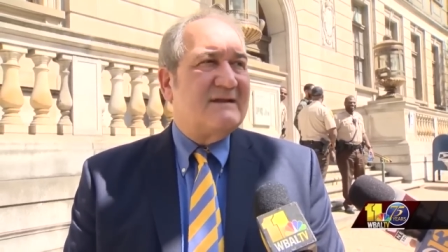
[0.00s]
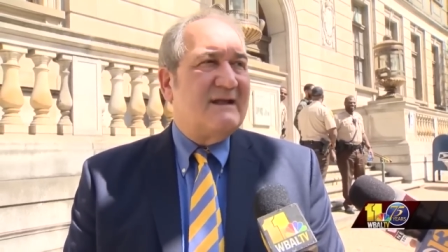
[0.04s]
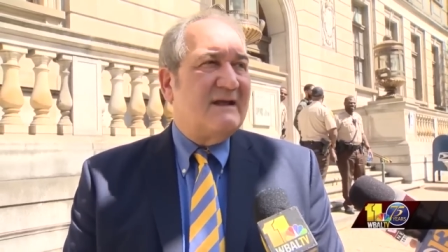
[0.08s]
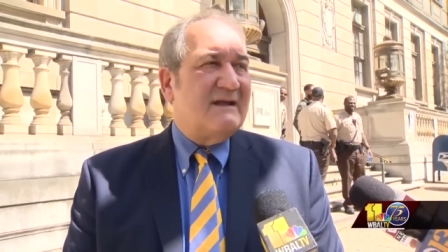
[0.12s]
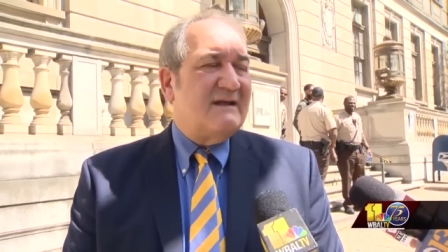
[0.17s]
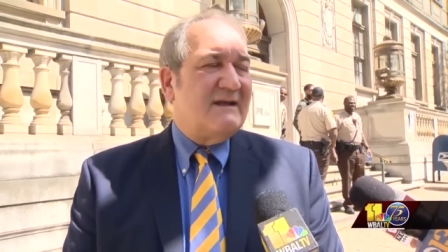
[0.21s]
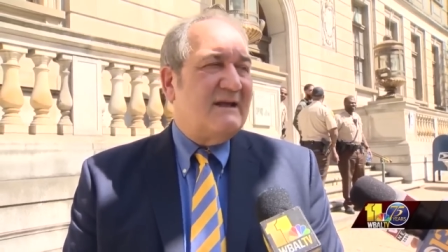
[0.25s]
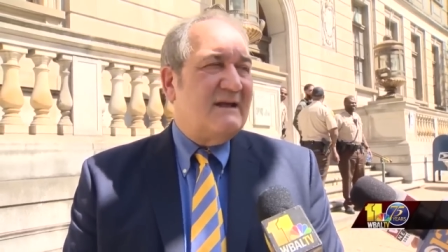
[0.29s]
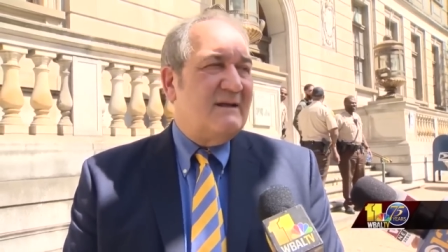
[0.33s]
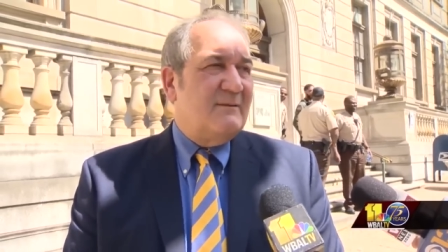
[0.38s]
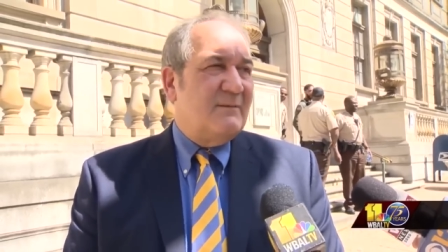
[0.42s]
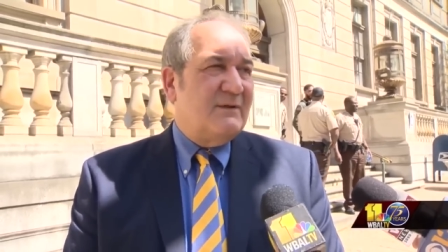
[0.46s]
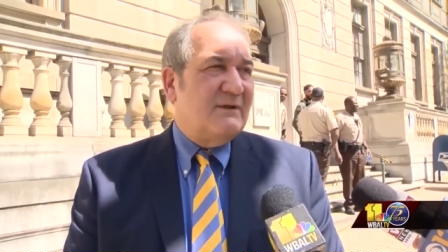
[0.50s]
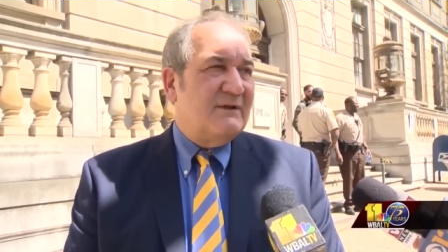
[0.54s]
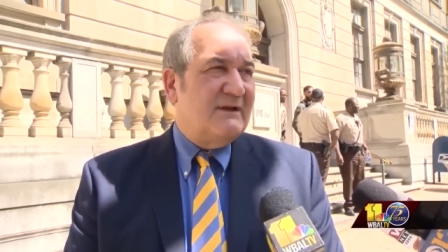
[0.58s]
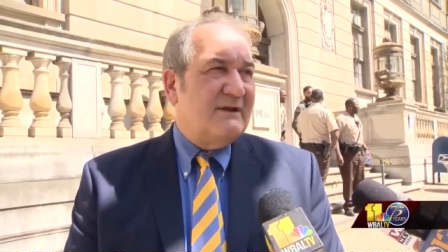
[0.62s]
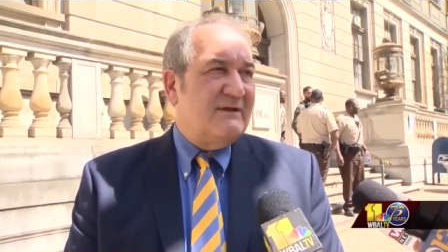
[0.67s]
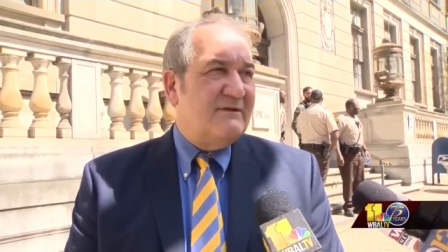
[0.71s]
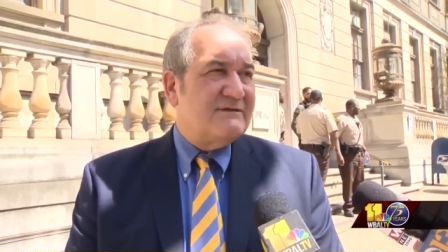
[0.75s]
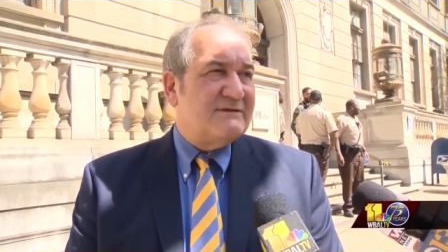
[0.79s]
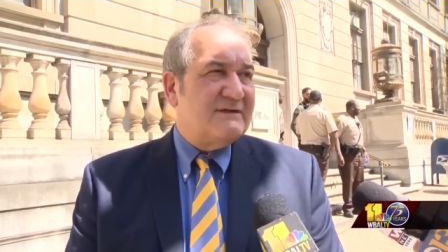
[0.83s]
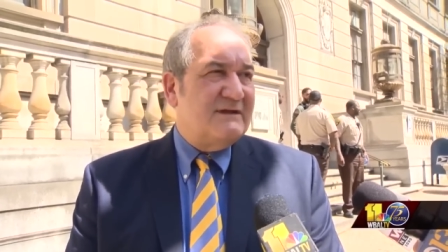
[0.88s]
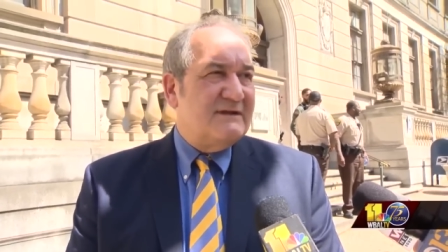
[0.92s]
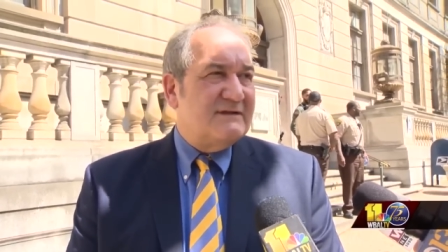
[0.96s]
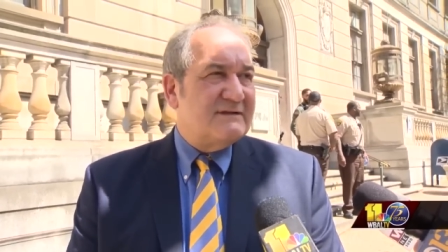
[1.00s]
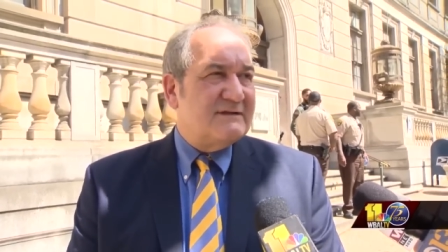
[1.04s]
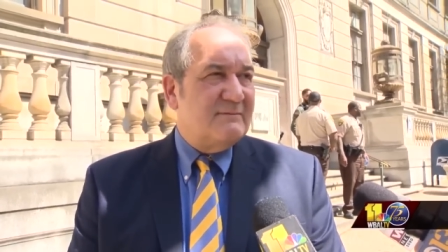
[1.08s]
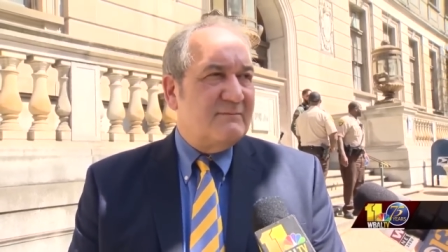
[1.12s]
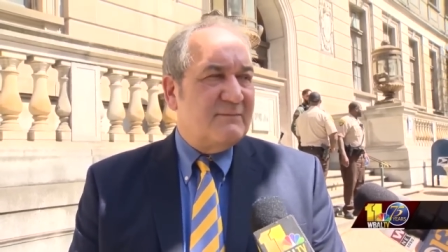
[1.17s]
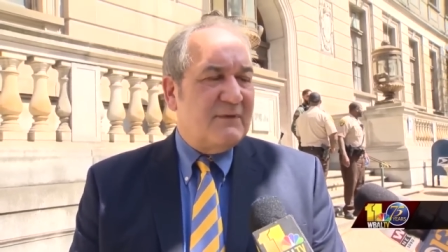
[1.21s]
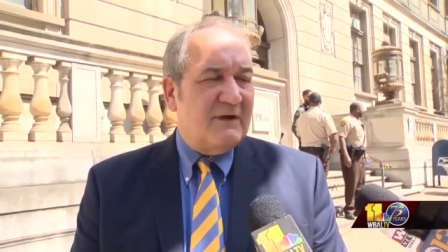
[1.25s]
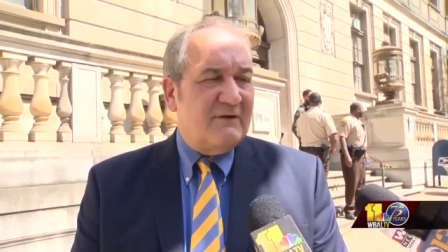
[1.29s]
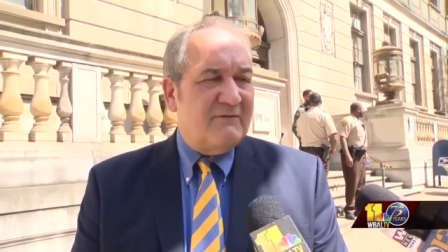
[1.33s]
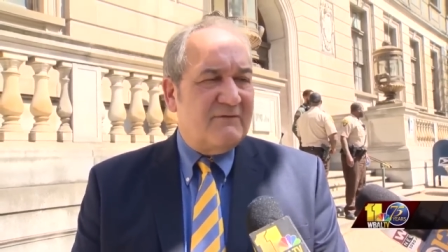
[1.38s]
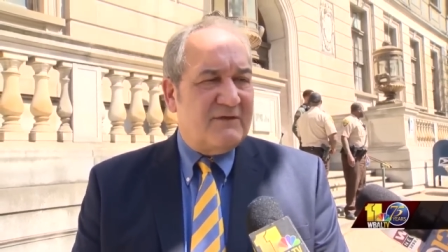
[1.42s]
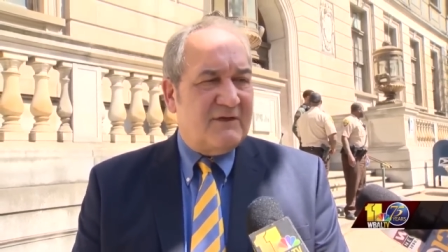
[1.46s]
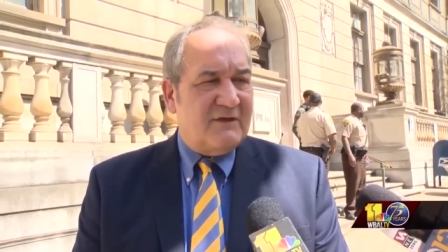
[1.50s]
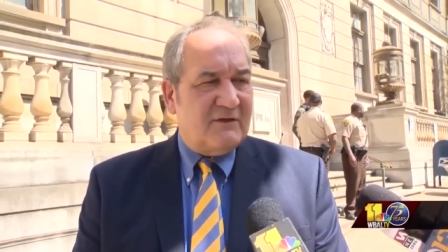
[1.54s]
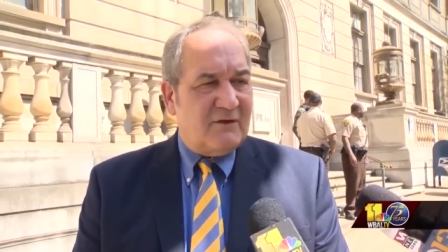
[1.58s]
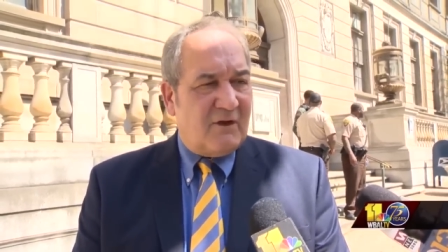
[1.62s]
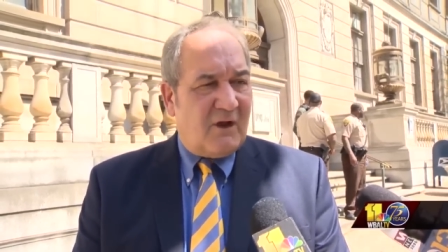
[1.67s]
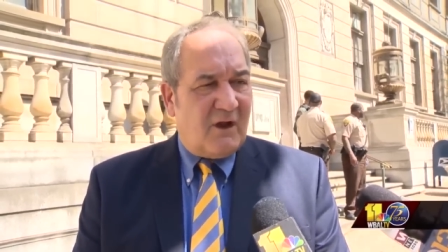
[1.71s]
that he believes he's above the